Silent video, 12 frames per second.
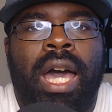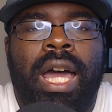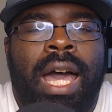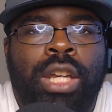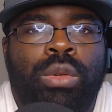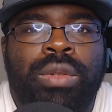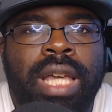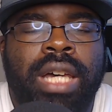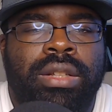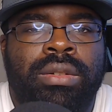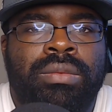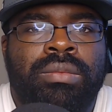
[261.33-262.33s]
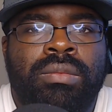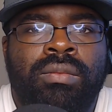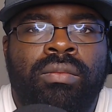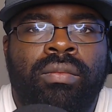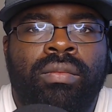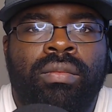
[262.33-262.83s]
I don't get it.
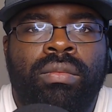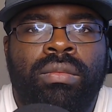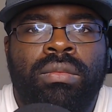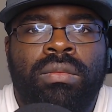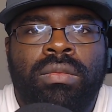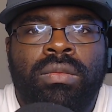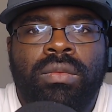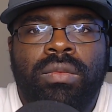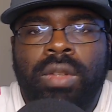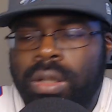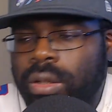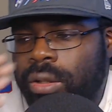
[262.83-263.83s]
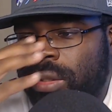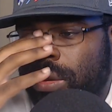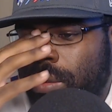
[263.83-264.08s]
Now look,